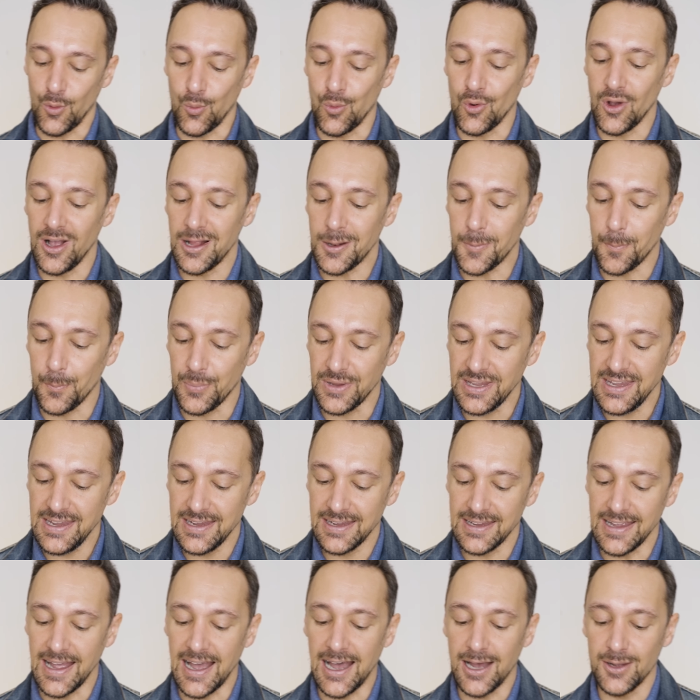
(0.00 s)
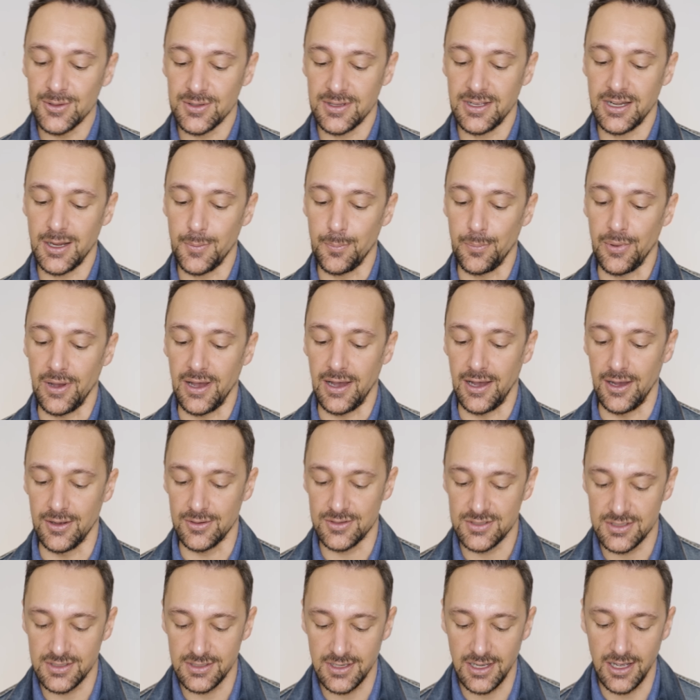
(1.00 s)
while being out and
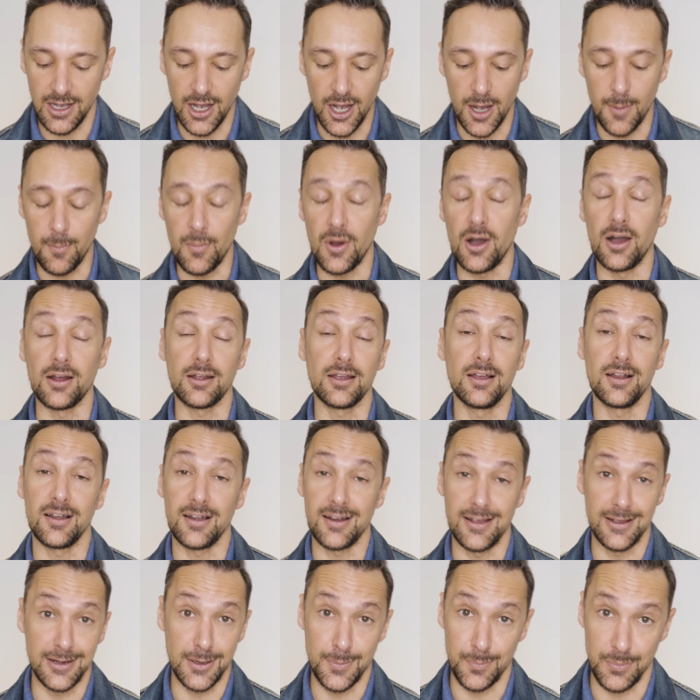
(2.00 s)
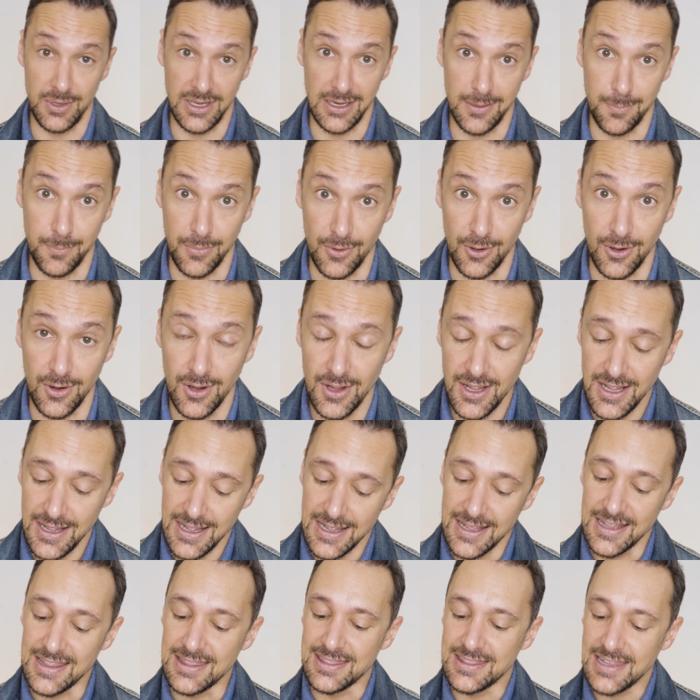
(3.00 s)
about, among a lot of people,
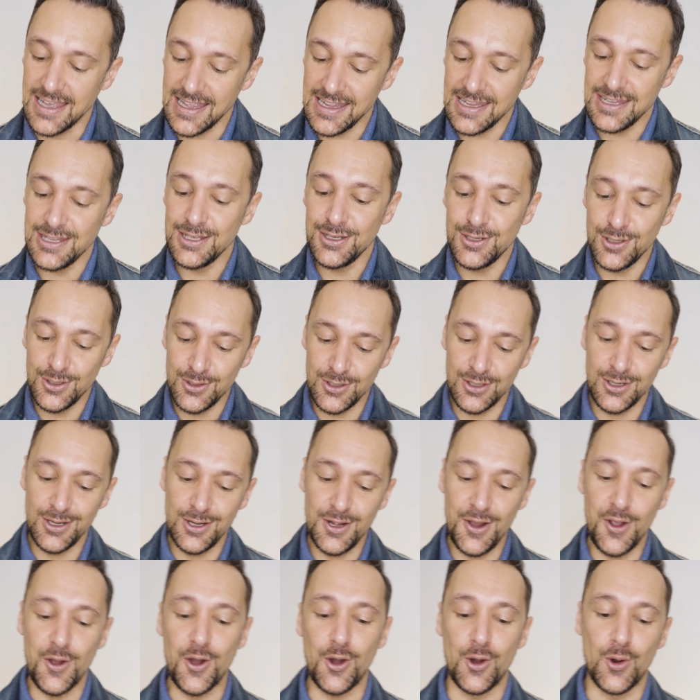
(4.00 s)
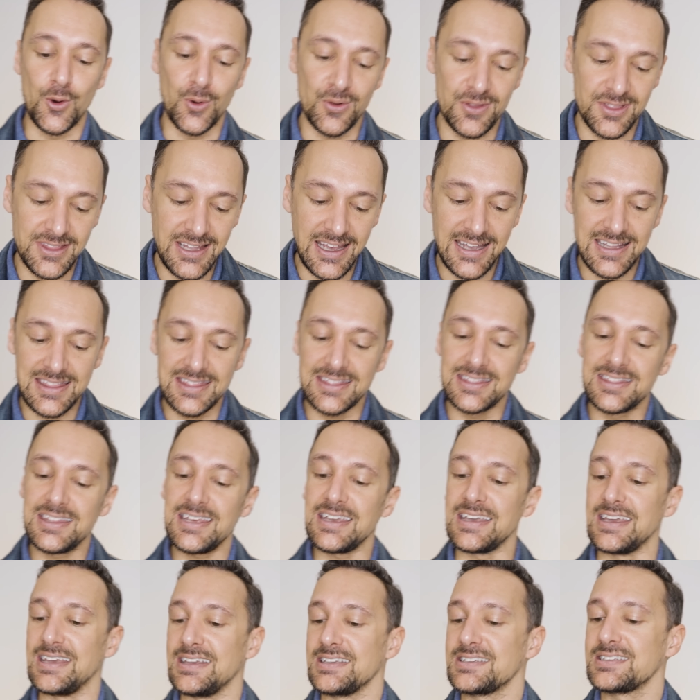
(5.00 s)
then you know that
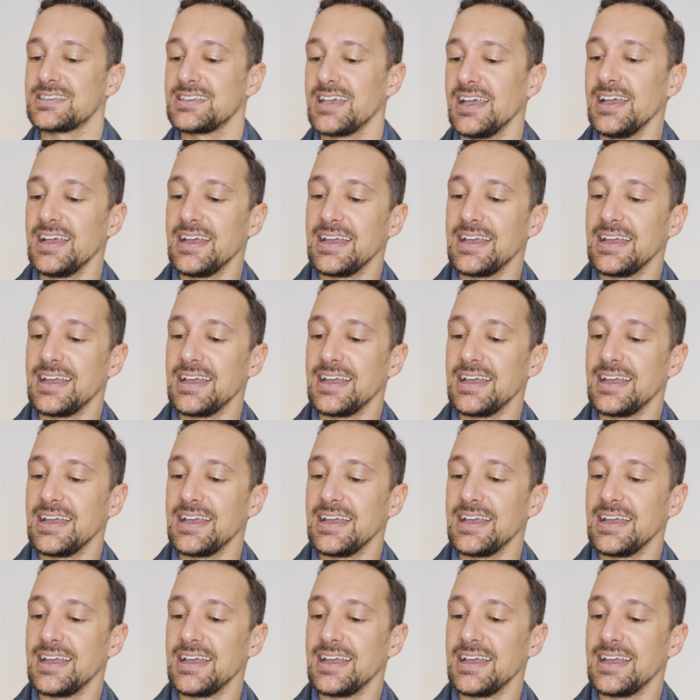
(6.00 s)
this